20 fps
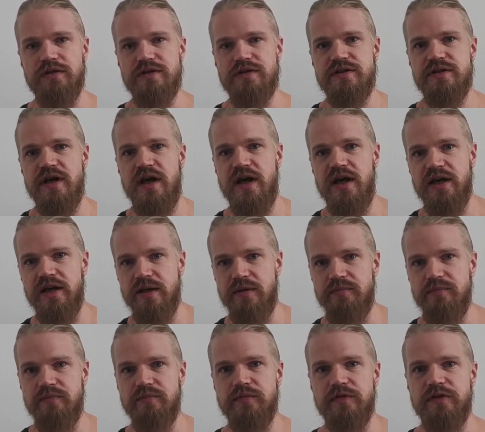
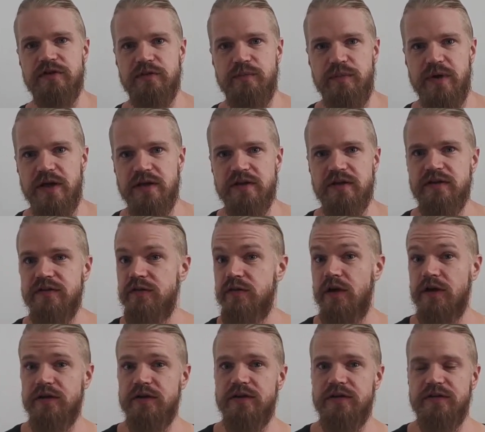time spent is
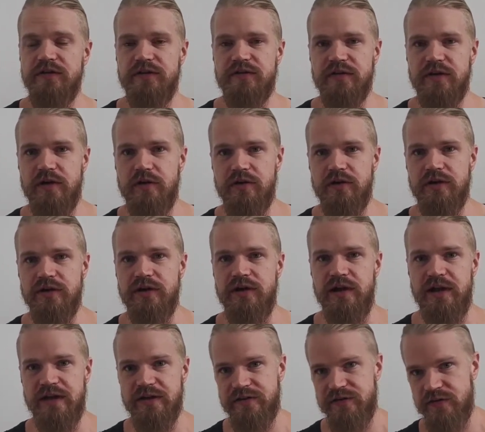not necessarily
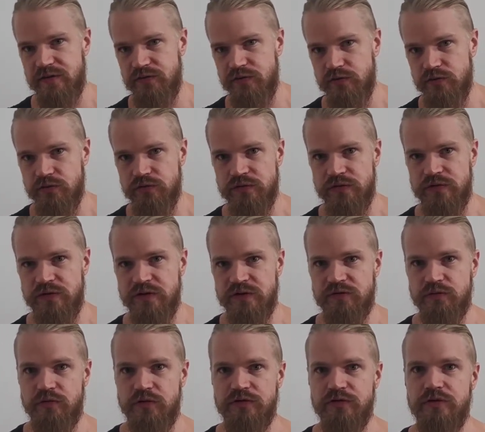less if you use a
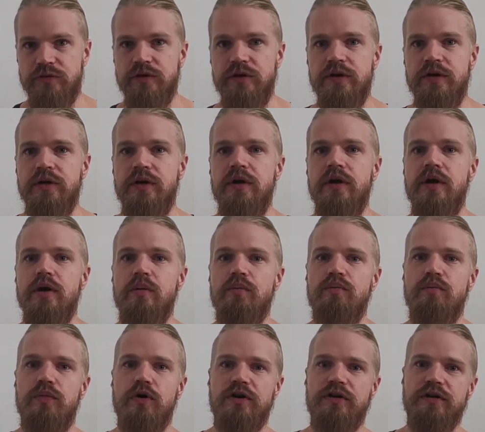dishwasher,
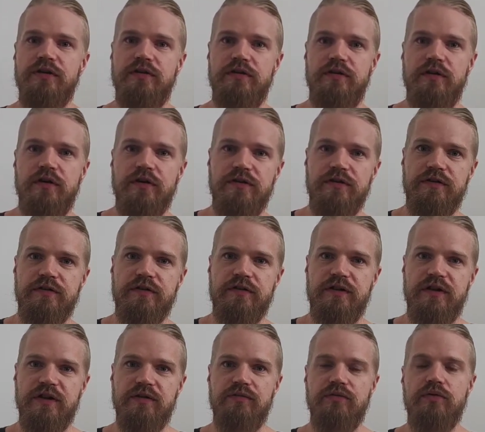but it does
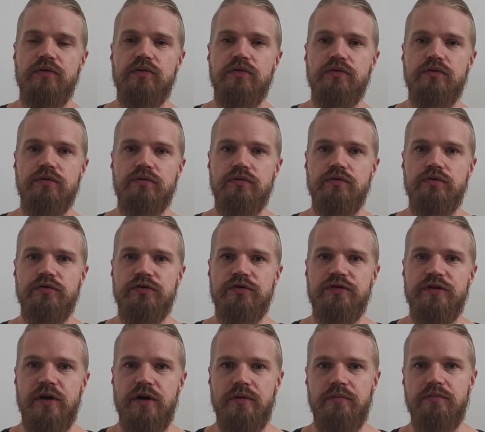give you
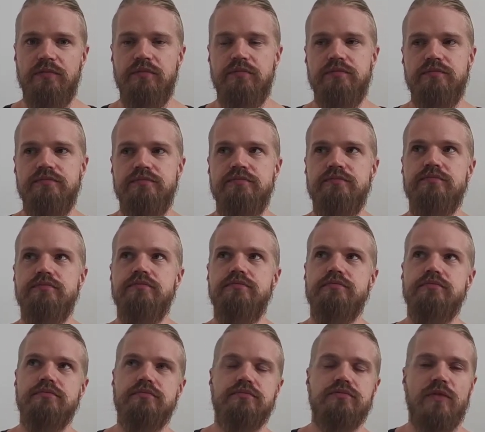some,
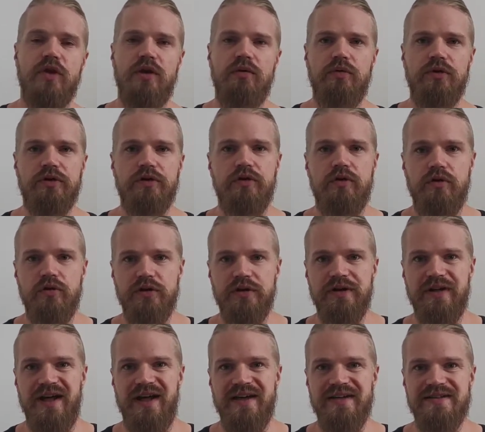I want to call
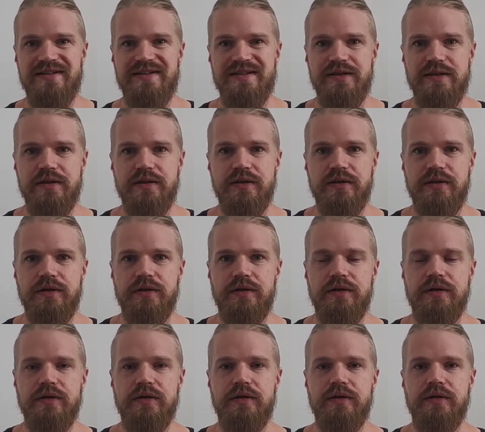it idea
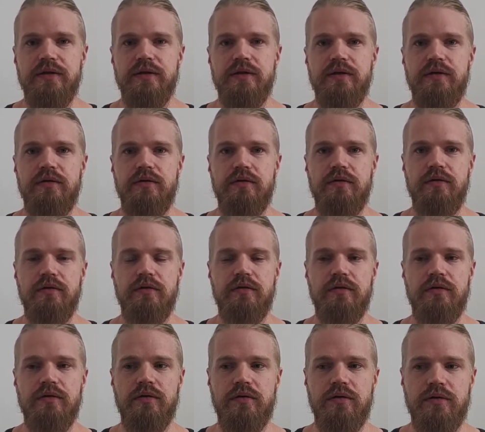
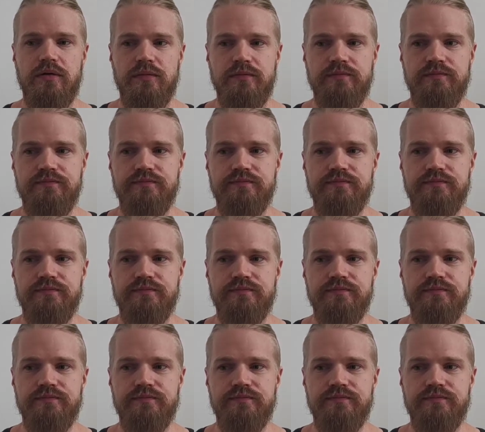or